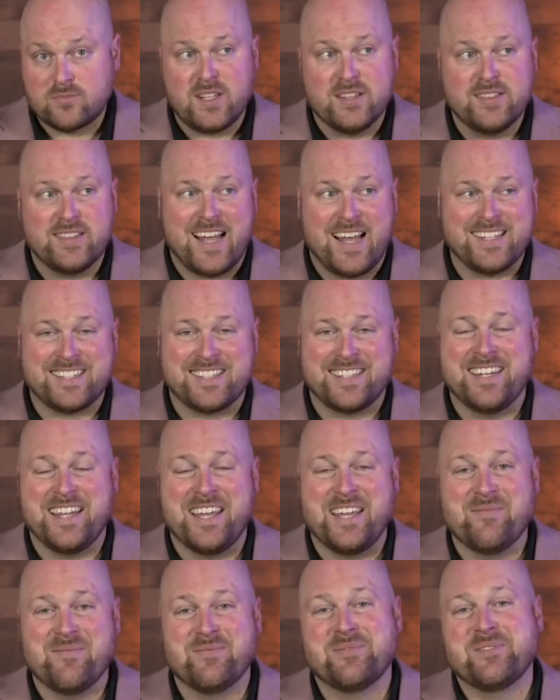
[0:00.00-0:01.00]
That's the
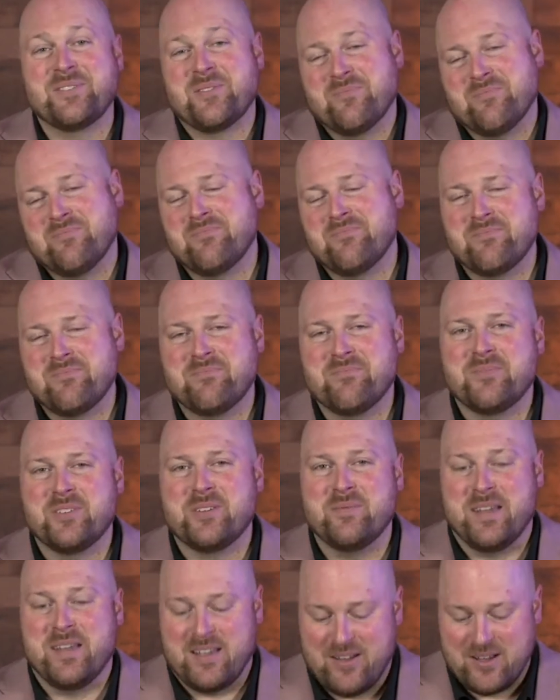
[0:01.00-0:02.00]
name, so pretty
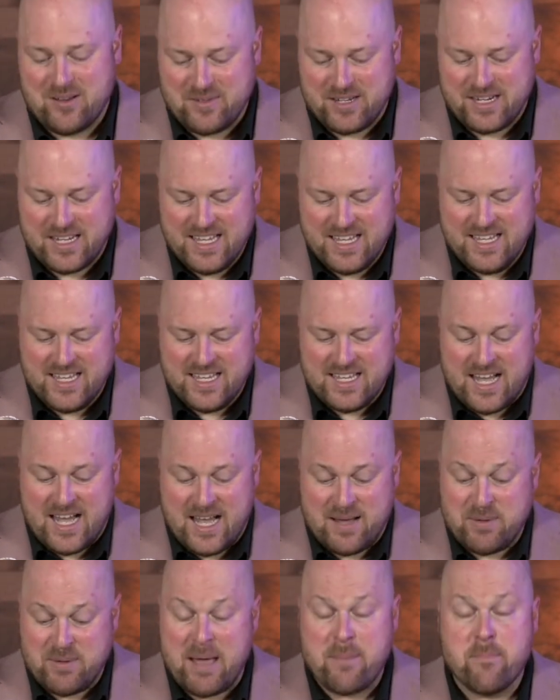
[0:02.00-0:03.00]
bang on. But
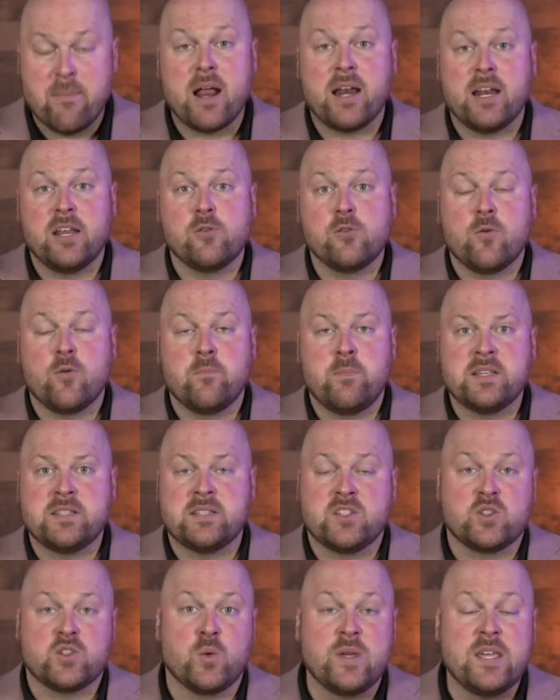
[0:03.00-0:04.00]
yeah, minding your own
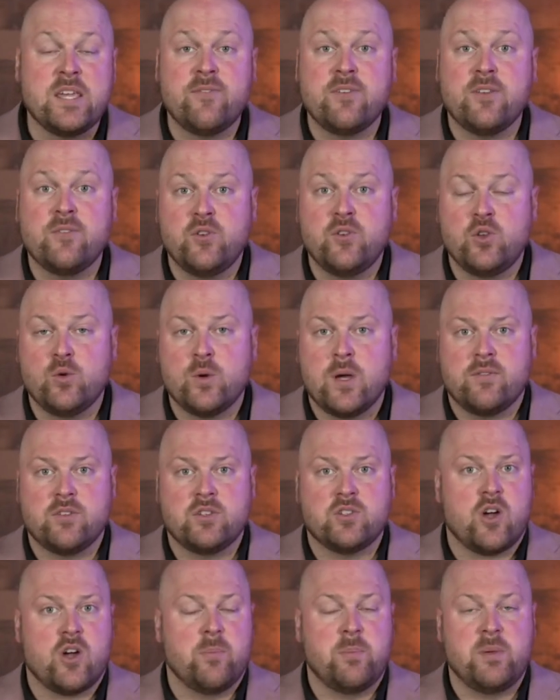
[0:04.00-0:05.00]
business. So even if you do have a
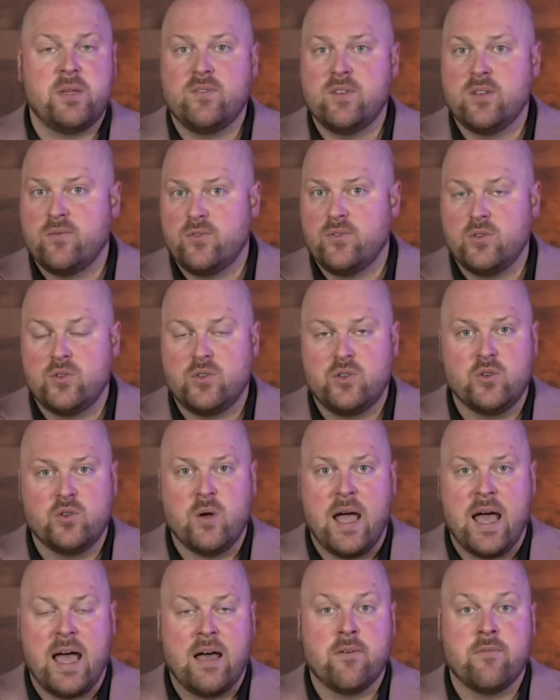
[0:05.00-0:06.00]
job, even if you do
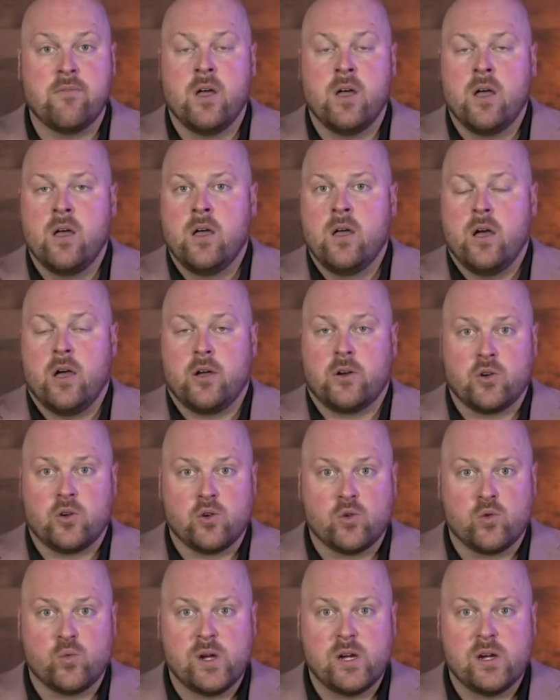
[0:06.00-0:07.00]
have a
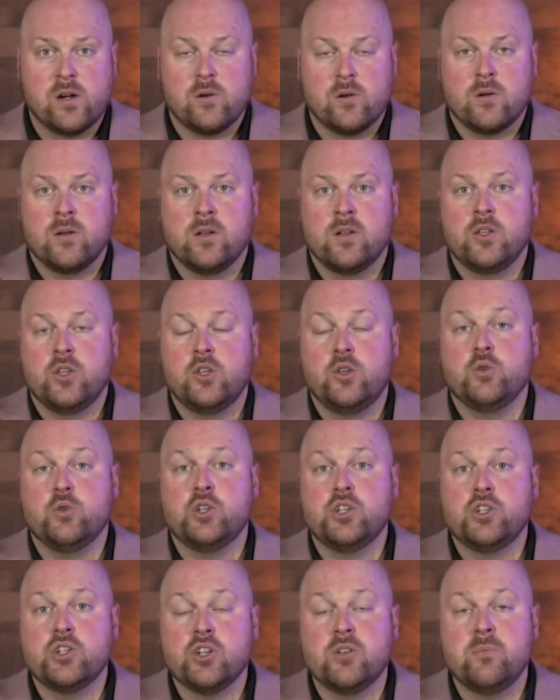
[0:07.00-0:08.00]
career, you
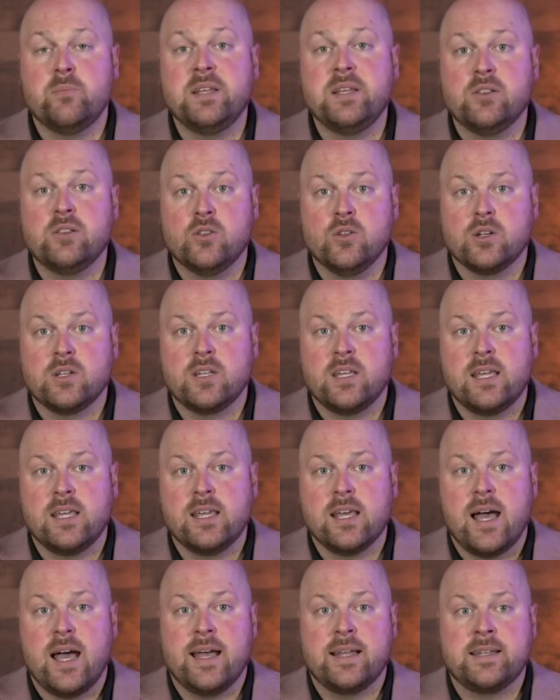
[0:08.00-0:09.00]
should be looking
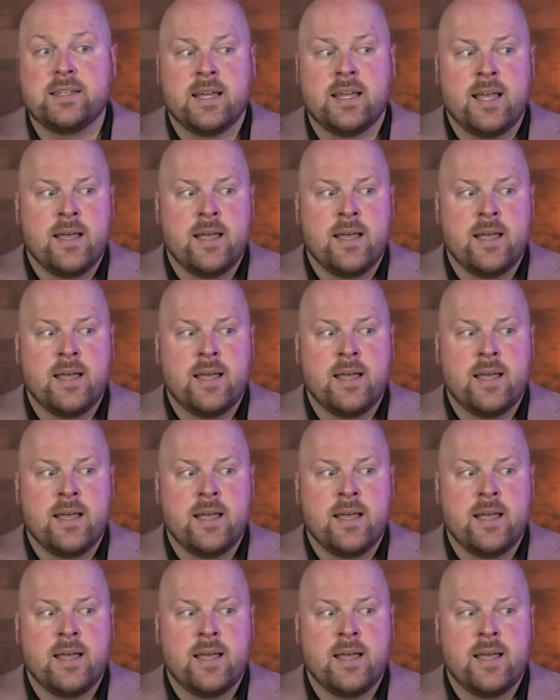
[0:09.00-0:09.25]
at,